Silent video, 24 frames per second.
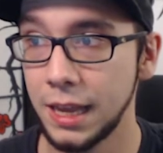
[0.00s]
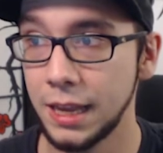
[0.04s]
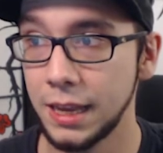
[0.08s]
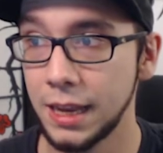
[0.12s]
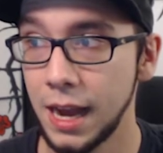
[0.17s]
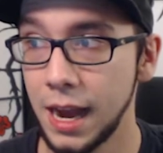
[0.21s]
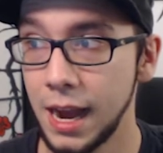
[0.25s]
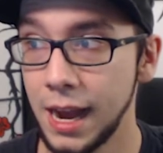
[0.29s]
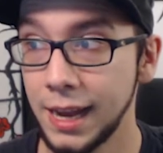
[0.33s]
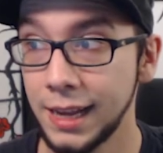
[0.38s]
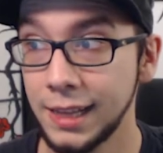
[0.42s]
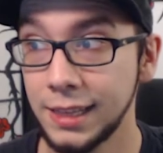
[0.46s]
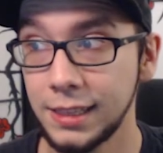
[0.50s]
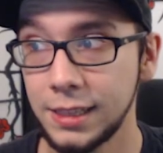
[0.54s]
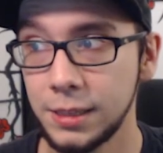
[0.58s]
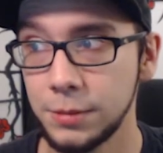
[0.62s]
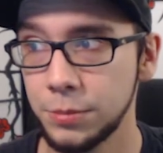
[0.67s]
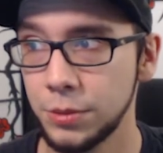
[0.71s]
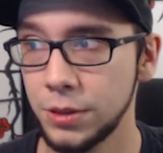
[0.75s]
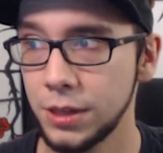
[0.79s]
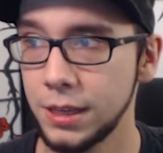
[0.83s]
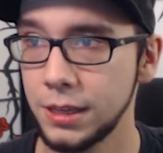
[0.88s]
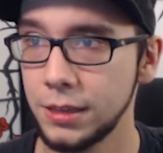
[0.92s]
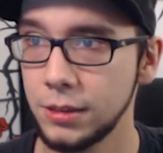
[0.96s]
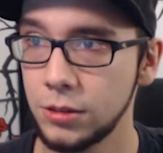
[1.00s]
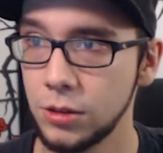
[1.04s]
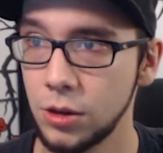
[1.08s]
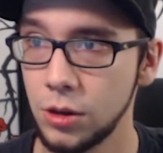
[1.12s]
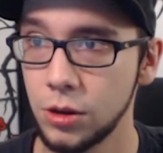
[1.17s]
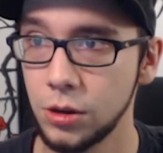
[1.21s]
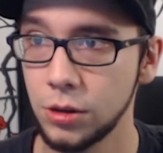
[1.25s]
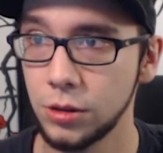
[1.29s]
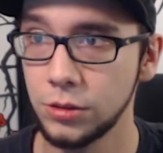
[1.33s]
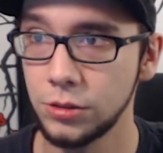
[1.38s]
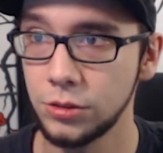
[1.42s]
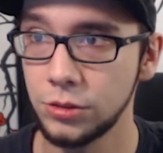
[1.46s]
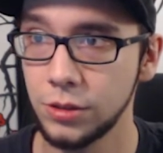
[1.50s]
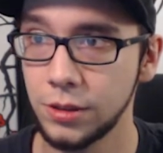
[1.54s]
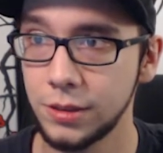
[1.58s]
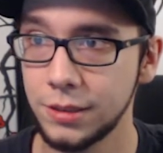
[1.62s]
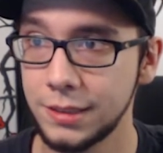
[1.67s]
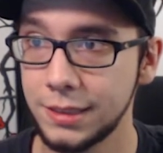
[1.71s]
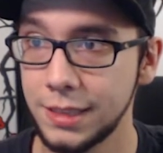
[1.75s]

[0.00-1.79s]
a highly played card, so I